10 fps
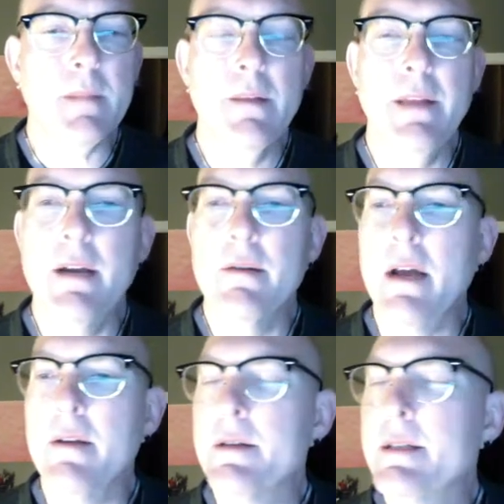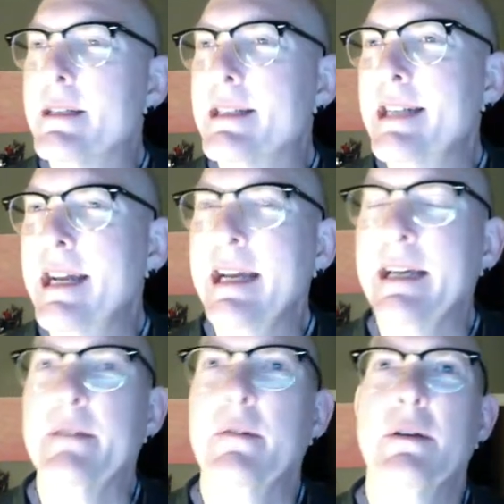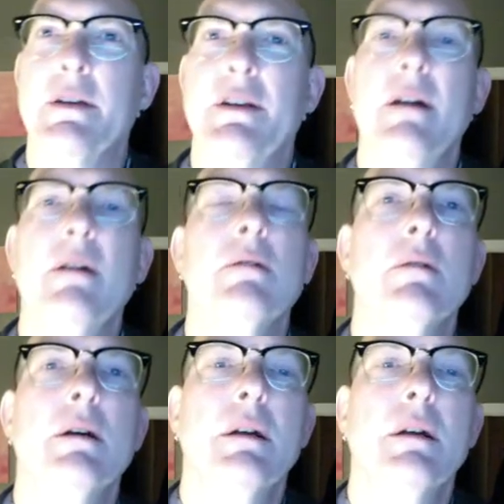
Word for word: They don't understand or know